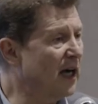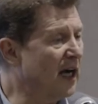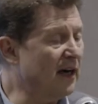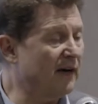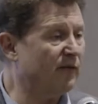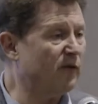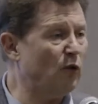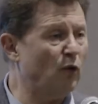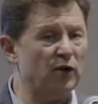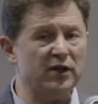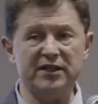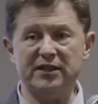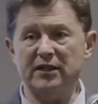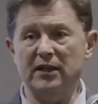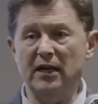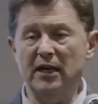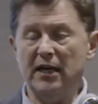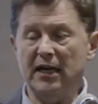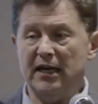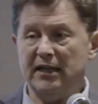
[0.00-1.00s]
And of
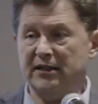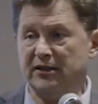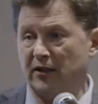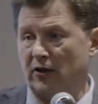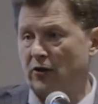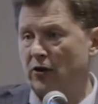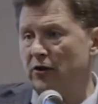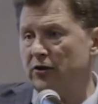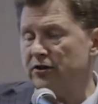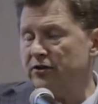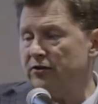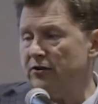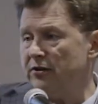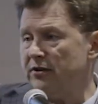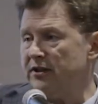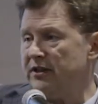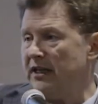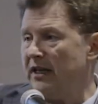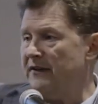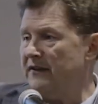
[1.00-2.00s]
course, it's the
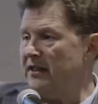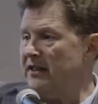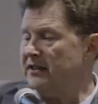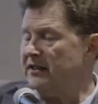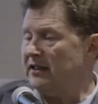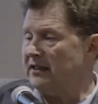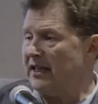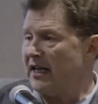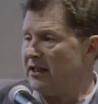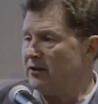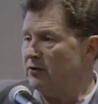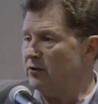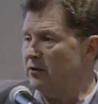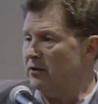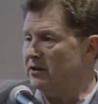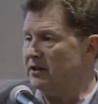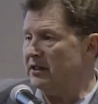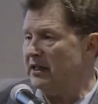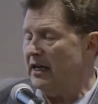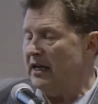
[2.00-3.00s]
Kirchners and the
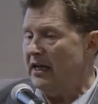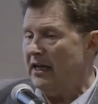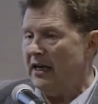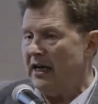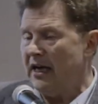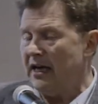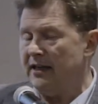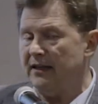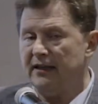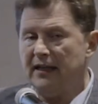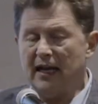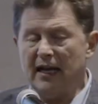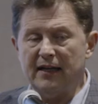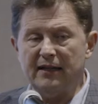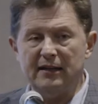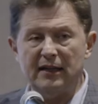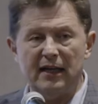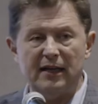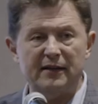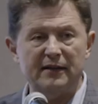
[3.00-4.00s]
intellectuals
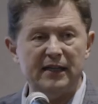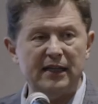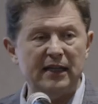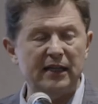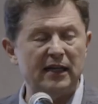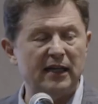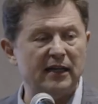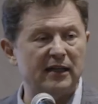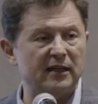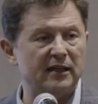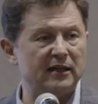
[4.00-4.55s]
and the